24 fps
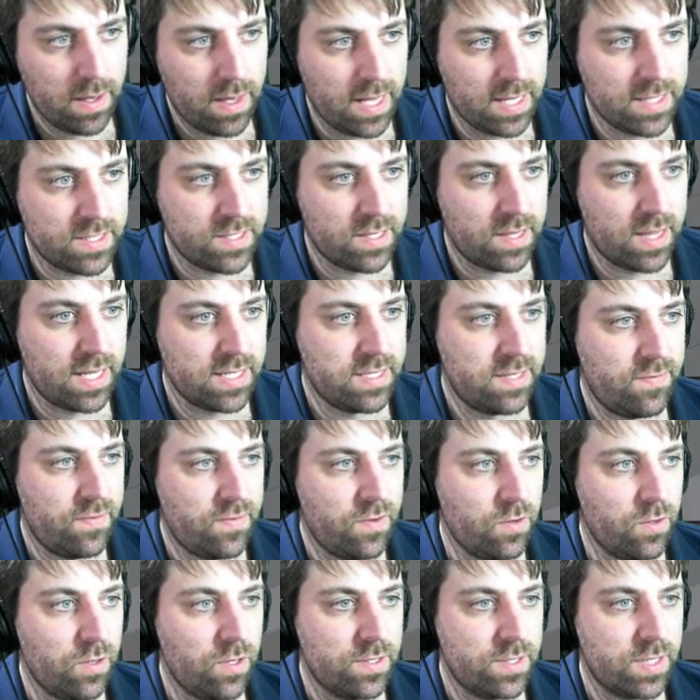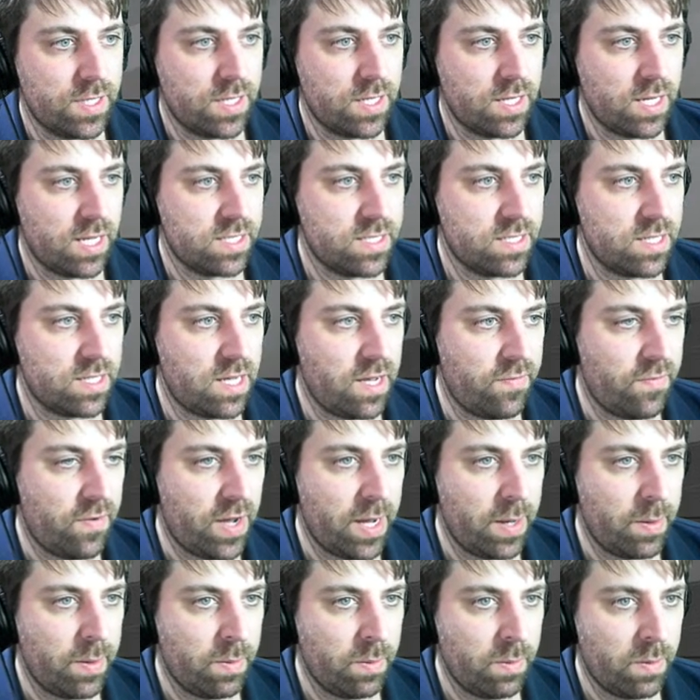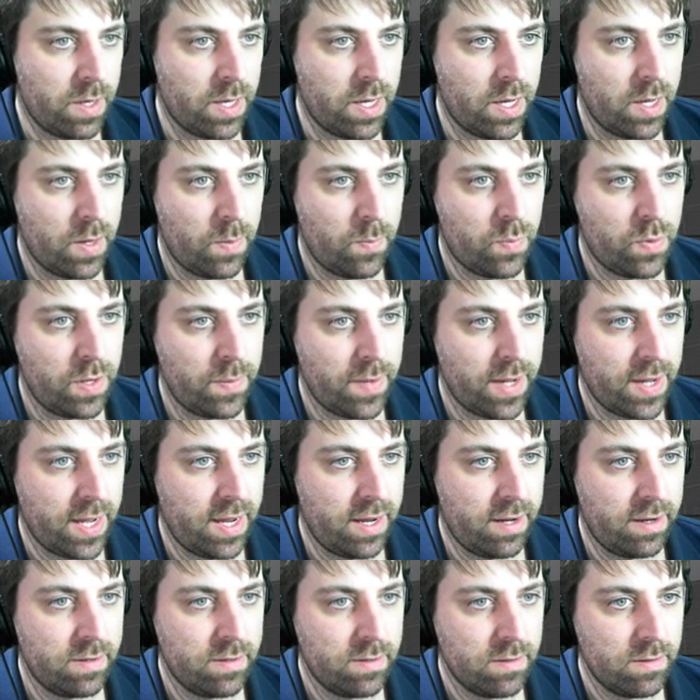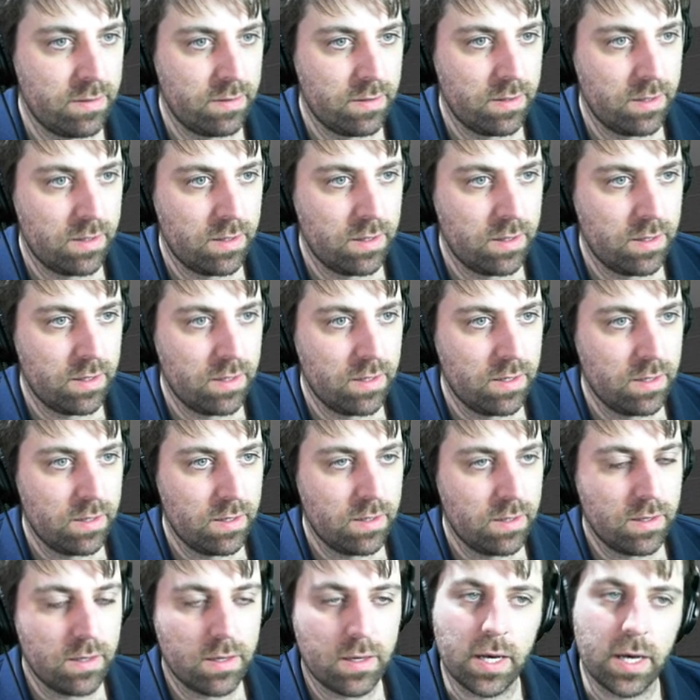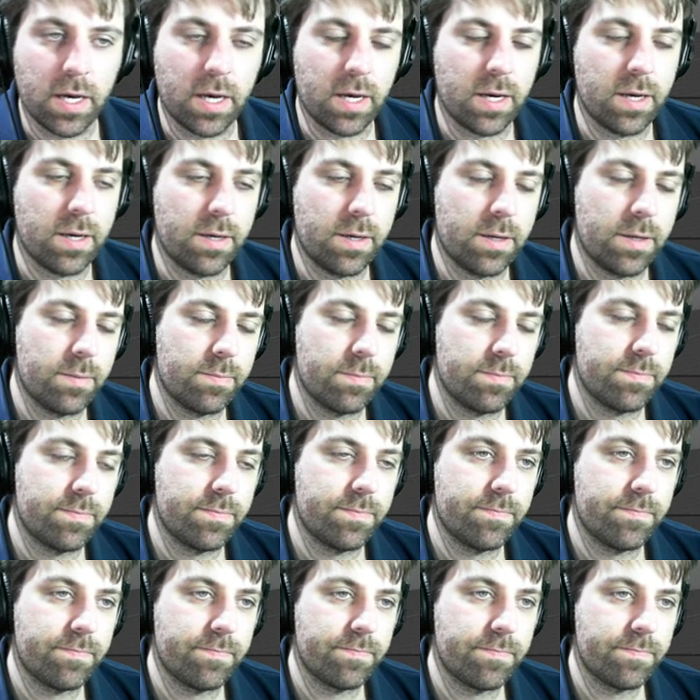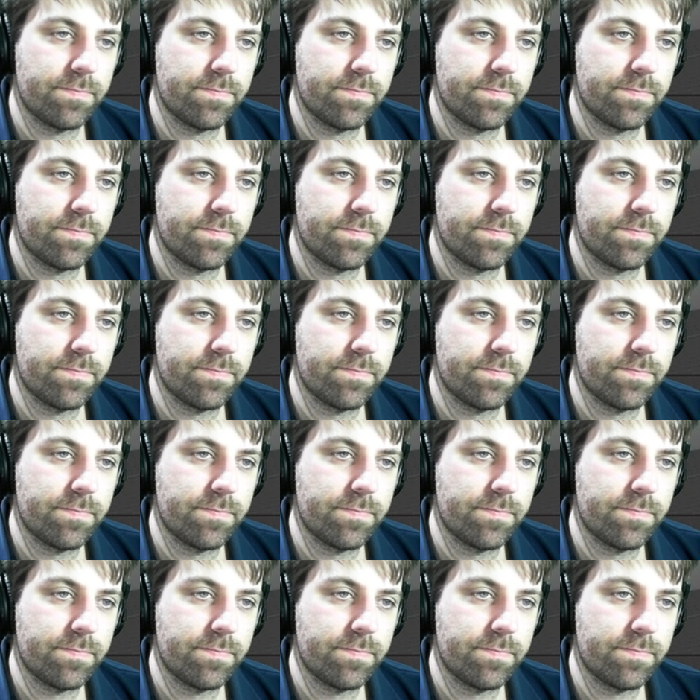And so that's if you're using like sci-fi uh, pre-made um,